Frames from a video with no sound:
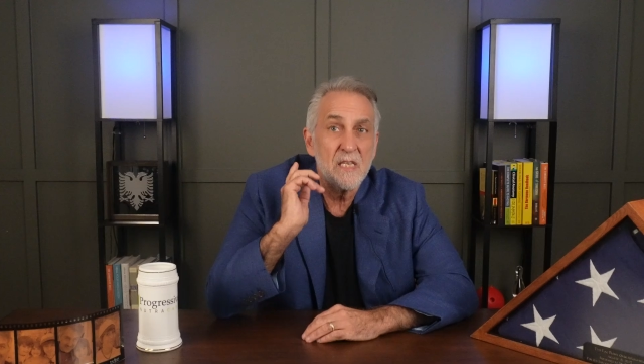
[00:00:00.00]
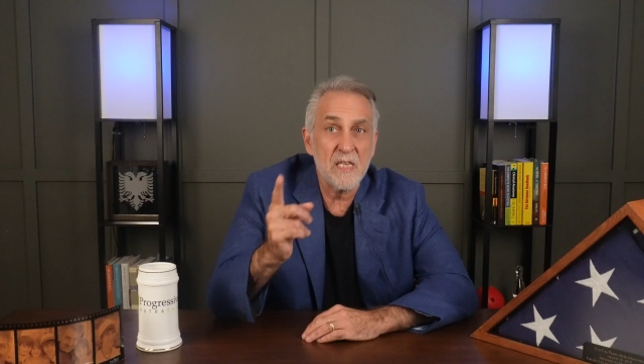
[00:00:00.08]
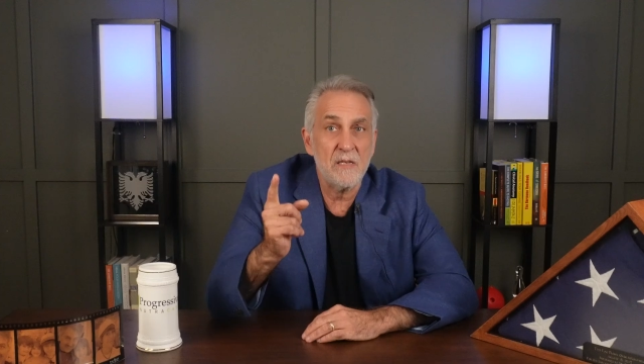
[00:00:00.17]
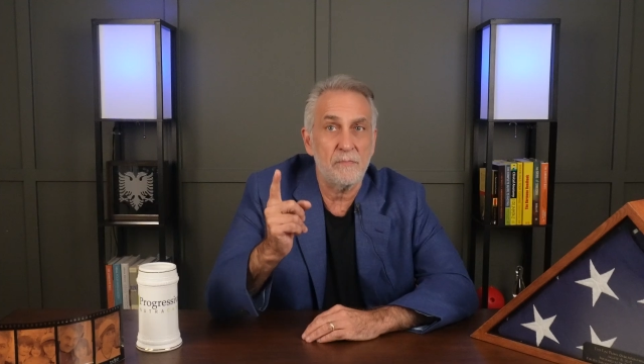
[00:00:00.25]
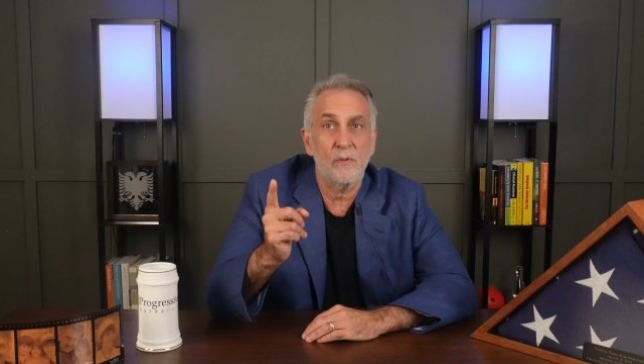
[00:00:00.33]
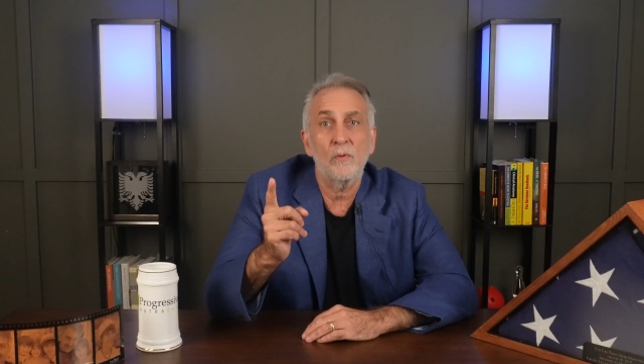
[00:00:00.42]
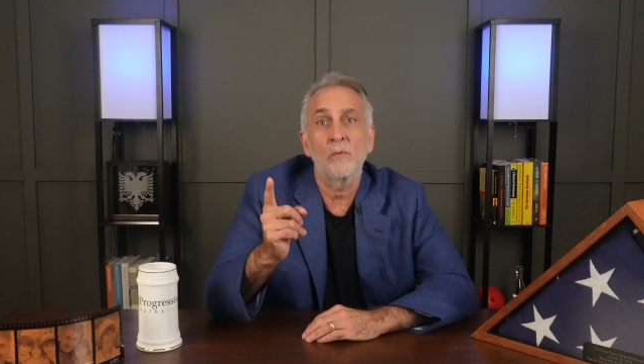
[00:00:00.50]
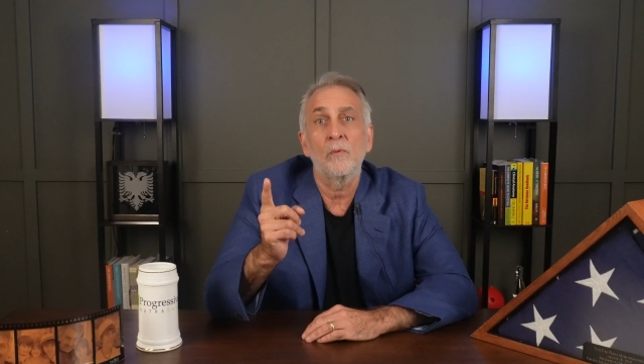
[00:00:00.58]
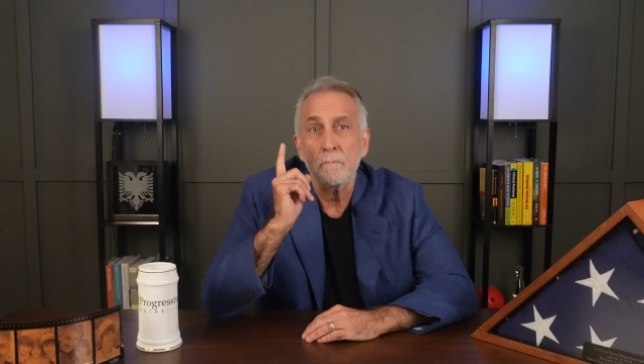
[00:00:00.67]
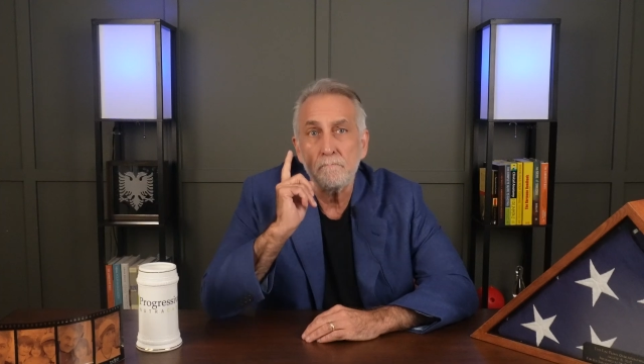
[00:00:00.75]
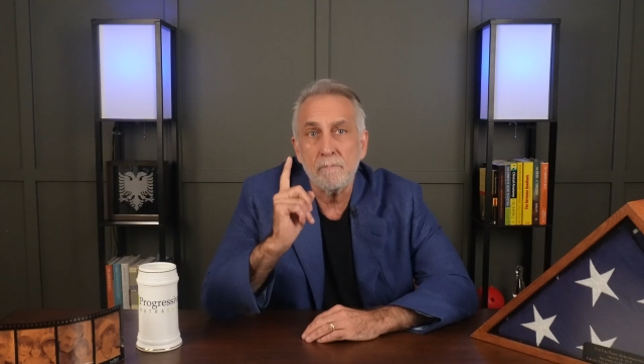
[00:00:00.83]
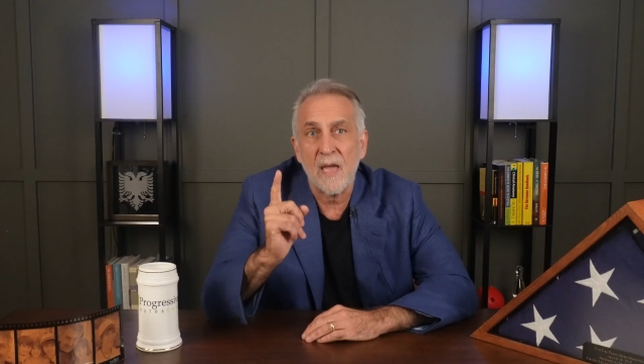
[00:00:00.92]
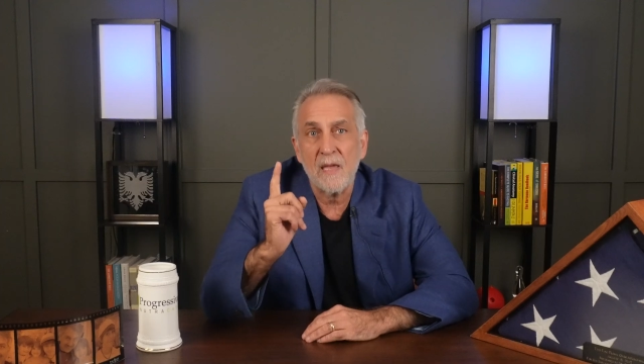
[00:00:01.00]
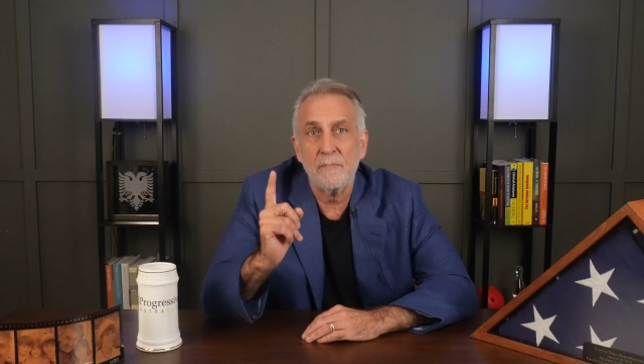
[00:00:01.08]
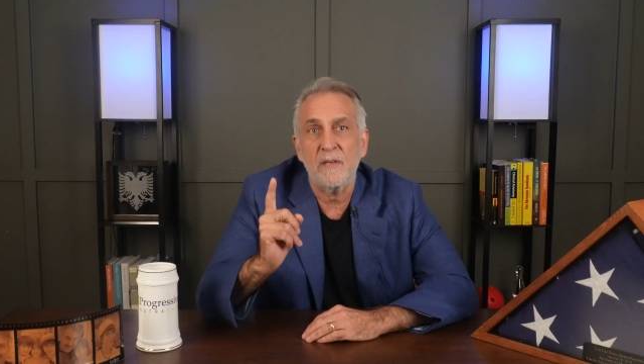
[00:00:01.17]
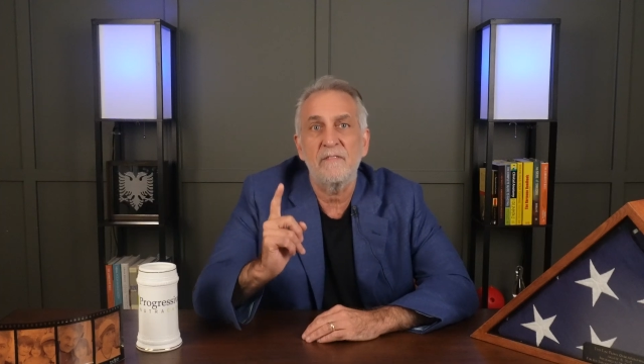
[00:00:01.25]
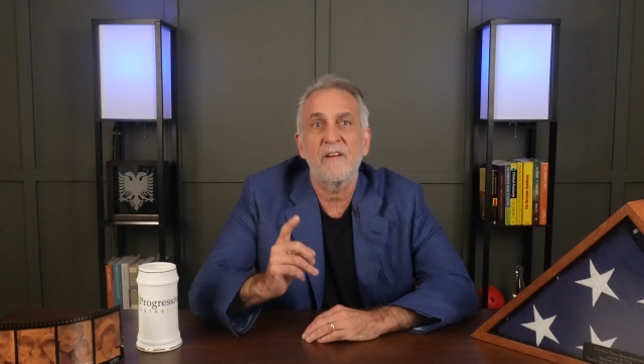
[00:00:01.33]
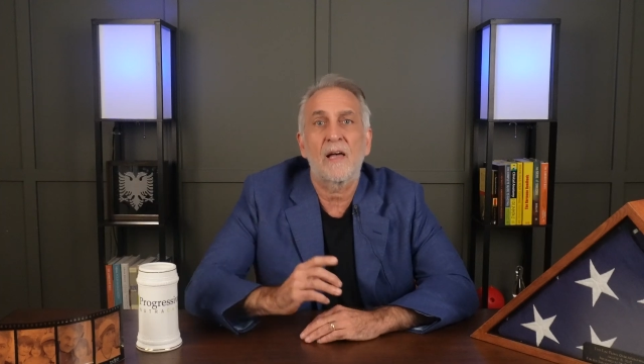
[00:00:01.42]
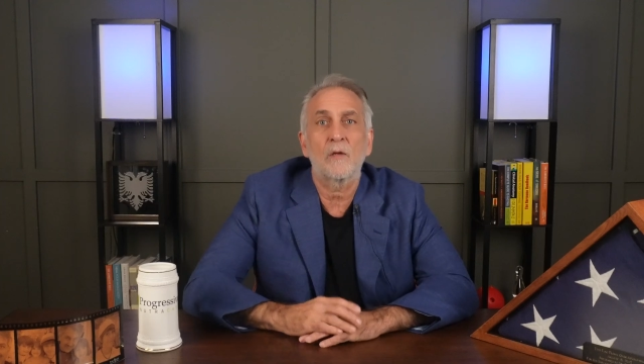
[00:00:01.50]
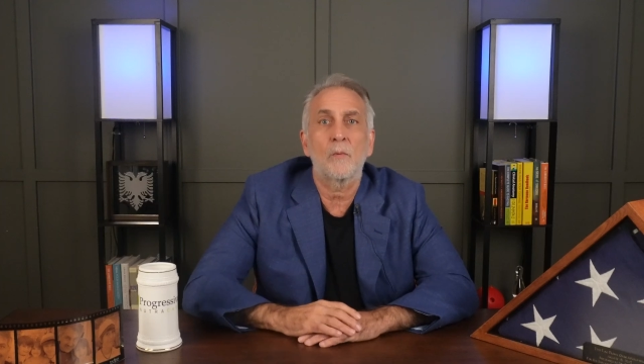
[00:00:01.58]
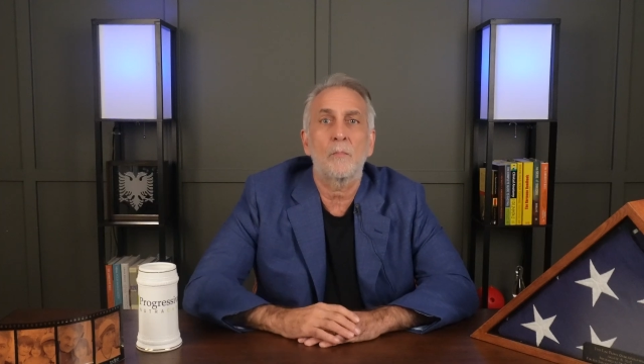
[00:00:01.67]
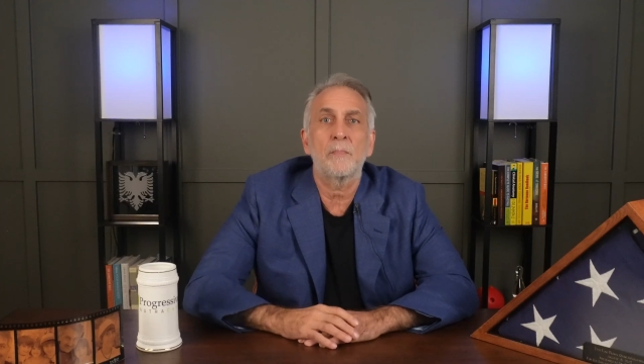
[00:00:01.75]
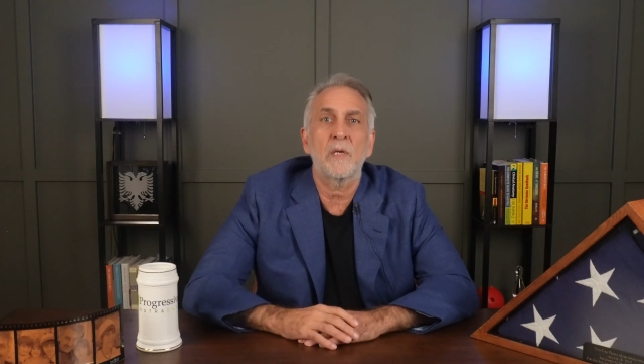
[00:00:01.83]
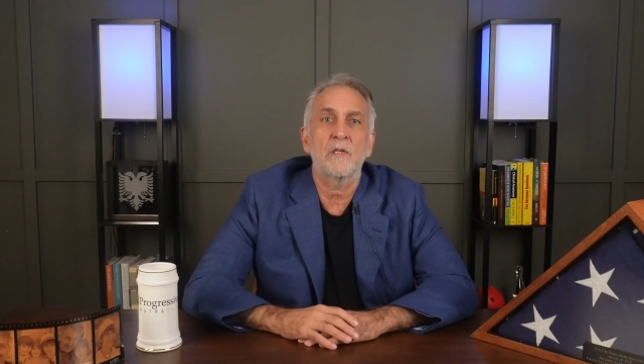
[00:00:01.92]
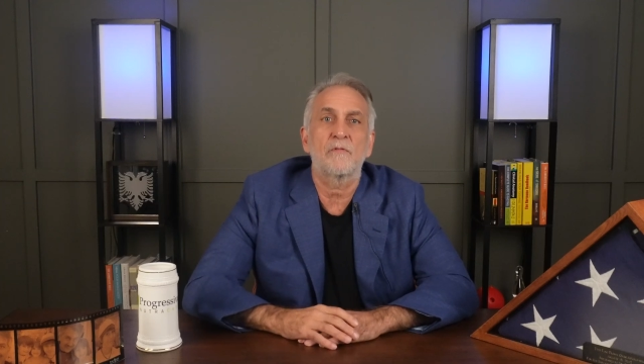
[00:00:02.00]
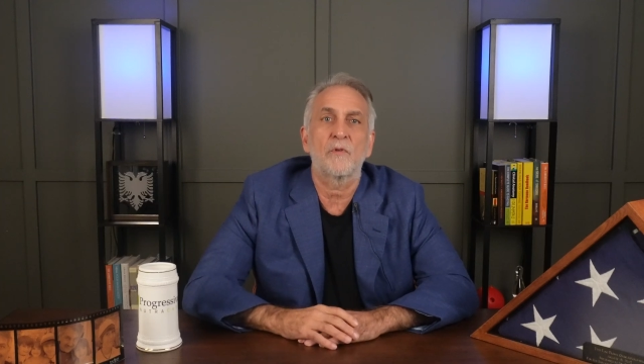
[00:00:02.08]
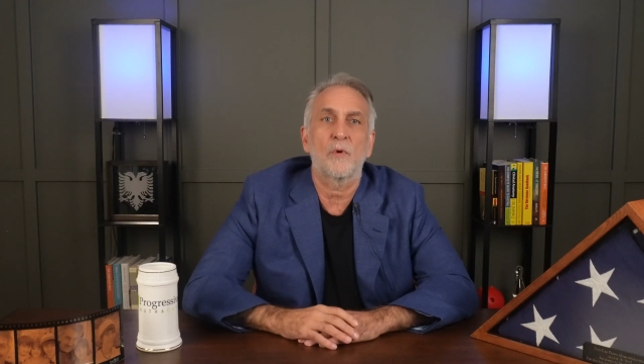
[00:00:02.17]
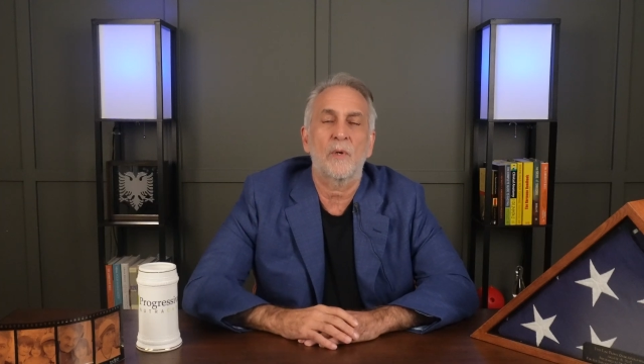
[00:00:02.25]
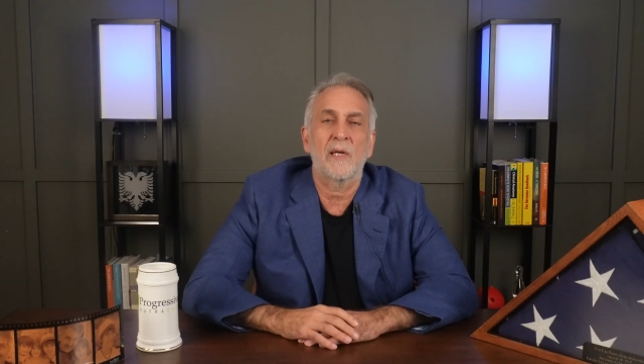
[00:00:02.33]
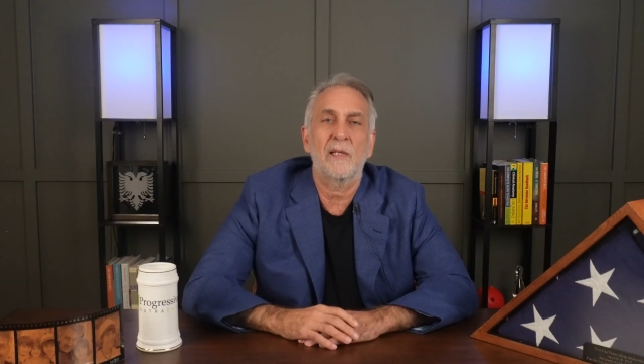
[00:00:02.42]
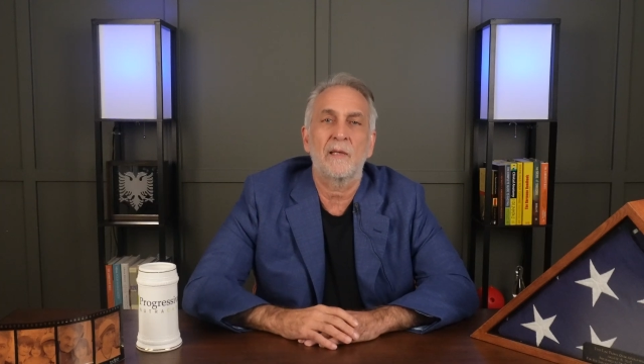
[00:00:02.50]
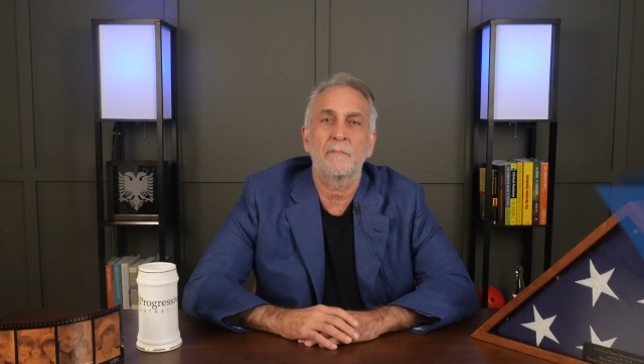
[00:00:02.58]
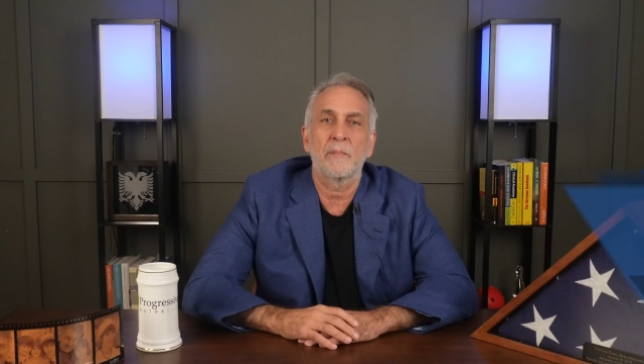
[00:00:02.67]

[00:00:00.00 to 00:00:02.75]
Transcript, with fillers: EBOO may be valuable piece for your healing